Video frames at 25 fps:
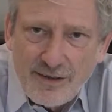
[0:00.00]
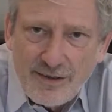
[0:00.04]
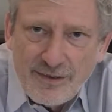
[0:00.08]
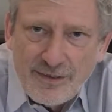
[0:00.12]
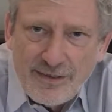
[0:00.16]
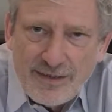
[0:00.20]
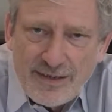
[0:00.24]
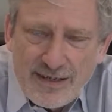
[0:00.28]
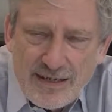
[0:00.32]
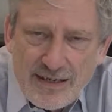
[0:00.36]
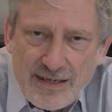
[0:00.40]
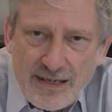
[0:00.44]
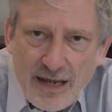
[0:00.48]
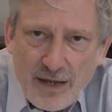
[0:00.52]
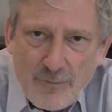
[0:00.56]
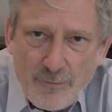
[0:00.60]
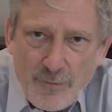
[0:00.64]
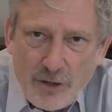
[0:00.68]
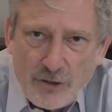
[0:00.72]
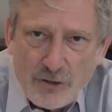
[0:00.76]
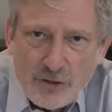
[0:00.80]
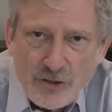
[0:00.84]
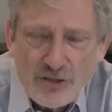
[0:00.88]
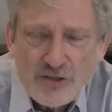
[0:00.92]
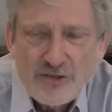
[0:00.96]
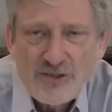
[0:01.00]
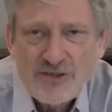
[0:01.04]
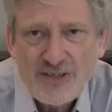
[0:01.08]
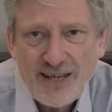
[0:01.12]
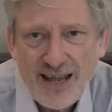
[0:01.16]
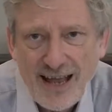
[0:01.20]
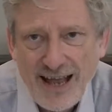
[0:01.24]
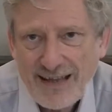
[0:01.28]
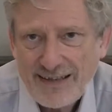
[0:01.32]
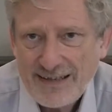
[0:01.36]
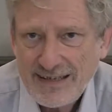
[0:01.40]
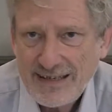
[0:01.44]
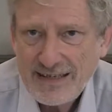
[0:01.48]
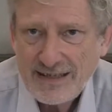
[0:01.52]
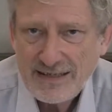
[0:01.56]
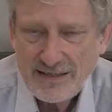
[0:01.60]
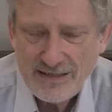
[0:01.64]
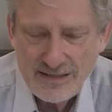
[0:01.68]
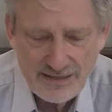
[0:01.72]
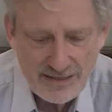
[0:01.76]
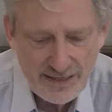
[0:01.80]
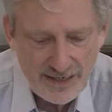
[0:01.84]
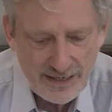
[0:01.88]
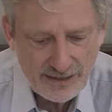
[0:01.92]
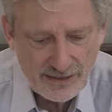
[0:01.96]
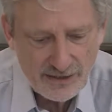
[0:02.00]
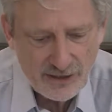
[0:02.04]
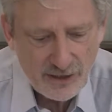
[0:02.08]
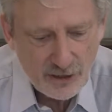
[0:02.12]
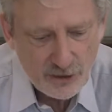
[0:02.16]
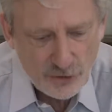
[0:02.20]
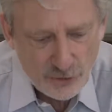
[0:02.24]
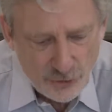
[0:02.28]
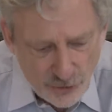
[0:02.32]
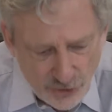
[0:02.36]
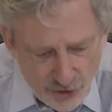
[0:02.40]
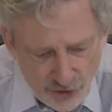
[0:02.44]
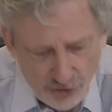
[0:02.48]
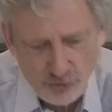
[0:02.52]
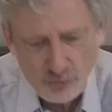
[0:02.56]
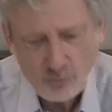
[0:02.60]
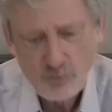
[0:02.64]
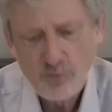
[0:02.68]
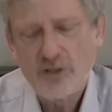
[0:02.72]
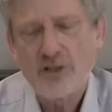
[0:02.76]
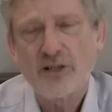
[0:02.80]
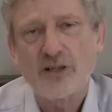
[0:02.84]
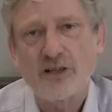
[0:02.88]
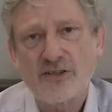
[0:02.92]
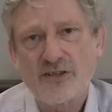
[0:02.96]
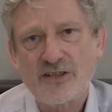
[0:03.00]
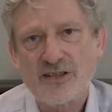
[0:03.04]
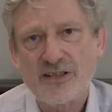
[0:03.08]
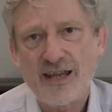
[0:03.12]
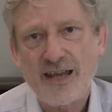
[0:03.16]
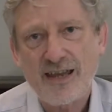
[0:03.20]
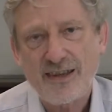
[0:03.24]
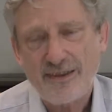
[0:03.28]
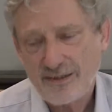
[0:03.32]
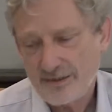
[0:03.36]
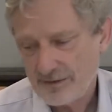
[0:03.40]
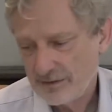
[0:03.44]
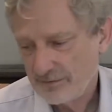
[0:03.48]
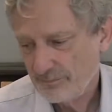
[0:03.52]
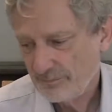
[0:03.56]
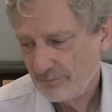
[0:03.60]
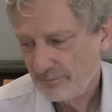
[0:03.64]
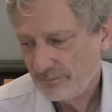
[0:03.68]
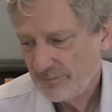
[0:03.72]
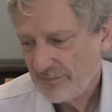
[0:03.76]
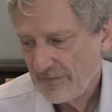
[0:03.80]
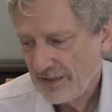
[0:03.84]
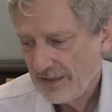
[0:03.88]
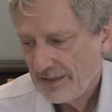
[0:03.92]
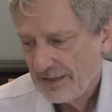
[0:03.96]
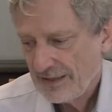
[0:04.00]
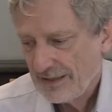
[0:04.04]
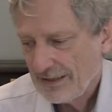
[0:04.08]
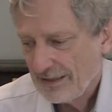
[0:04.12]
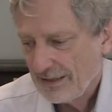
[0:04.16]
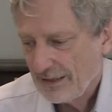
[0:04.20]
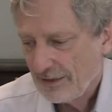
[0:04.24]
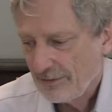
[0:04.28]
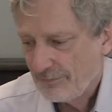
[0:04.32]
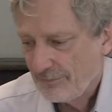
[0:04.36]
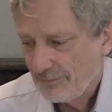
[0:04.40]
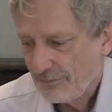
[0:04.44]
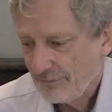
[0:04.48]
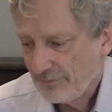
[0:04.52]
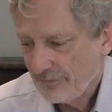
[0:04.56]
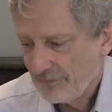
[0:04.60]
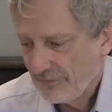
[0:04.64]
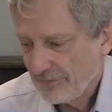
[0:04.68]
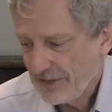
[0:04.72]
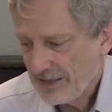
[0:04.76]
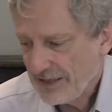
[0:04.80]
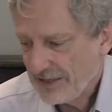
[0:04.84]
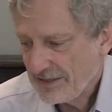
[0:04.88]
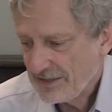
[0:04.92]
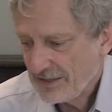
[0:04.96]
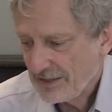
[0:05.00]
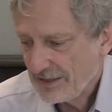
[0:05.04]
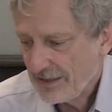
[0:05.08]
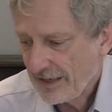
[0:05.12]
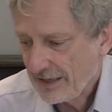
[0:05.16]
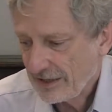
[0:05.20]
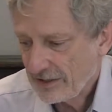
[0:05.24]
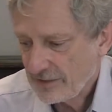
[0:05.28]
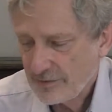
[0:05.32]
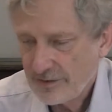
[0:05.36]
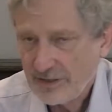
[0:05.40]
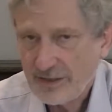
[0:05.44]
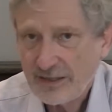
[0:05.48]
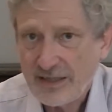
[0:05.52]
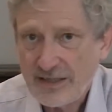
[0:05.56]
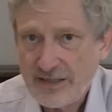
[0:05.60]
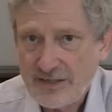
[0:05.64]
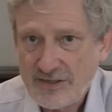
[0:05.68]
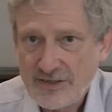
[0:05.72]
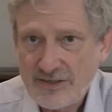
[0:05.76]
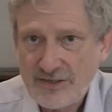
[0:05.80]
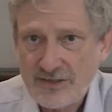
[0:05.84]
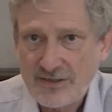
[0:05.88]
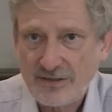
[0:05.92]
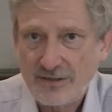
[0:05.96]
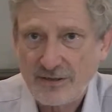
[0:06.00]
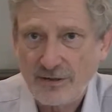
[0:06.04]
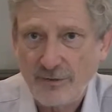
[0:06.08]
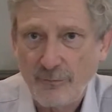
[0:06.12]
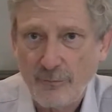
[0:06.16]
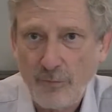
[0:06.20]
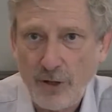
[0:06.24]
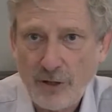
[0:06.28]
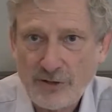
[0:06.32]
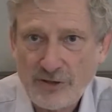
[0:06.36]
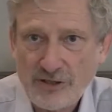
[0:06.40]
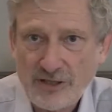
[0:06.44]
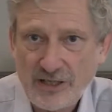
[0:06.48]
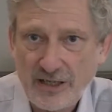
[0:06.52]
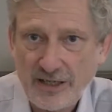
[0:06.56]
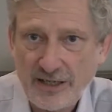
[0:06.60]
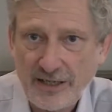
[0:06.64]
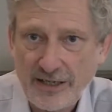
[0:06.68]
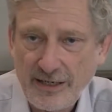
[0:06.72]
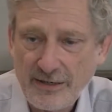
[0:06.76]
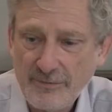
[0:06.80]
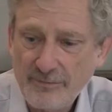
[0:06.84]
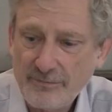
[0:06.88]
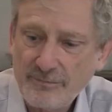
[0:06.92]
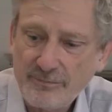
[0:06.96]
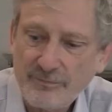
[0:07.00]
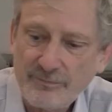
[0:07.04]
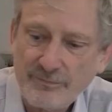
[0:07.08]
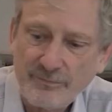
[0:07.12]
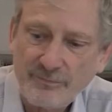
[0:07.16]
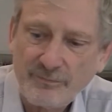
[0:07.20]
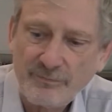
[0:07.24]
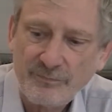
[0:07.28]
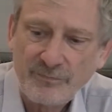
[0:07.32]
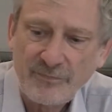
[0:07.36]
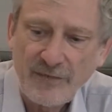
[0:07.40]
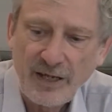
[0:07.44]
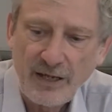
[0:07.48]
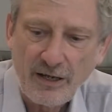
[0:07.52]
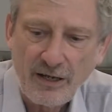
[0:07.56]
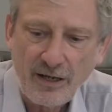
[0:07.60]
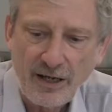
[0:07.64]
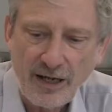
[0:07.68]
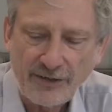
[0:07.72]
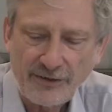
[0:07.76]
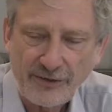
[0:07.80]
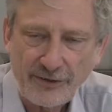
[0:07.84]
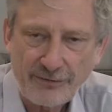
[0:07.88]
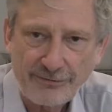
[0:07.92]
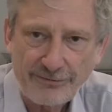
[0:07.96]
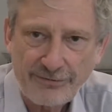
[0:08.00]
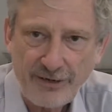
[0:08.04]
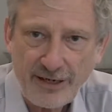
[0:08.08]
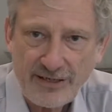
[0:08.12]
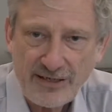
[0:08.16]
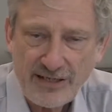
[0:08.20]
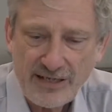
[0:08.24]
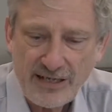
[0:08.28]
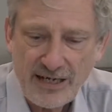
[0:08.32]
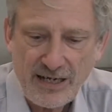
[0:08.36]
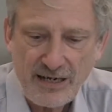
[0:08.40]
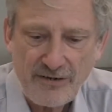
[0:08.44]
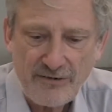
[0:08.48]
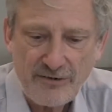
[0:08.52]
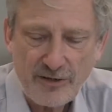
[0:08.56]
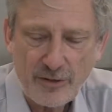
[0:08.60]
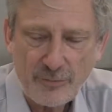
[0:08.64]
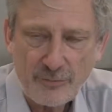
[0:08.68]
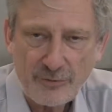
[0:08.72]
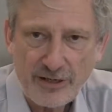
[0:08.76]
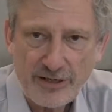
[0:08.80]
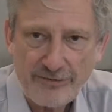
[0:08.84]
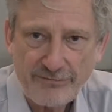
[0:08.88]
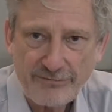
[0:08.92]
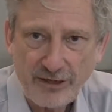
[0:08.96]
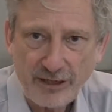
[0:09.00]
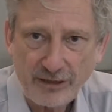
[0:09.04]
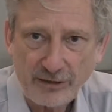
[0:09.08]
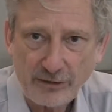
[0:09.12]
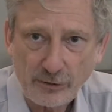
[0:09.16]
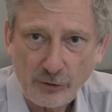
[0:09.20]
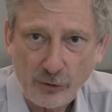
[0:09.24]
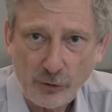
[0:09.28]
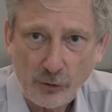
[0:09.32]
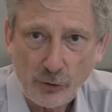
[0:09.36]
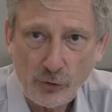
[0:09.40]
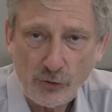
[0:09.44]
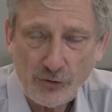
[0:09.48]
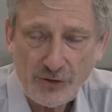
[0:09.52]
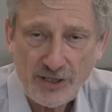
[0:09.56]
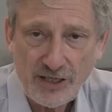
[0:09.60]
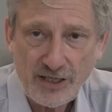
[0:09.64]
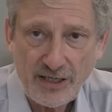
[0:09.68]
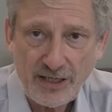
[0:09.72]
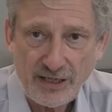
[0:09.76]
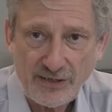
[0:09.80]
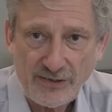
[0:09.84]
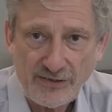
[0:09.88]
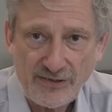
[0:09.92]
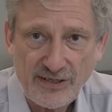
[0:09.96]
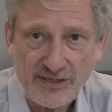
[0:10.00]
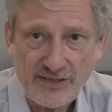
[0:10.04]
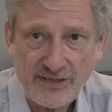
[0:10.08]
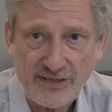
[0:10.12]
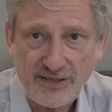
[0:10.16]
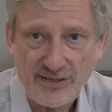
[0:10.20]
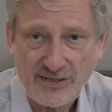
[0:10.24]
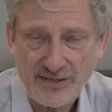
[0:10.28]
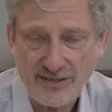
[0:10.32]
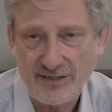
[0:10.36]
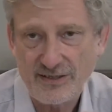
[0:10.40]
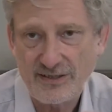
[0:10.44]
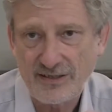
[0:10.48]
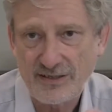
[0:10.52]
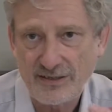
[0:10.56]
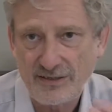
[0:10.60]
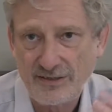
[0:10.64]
The emotions and the intellect do work together. The intellect is mostly at the front here in the prefrontal cortex. This is the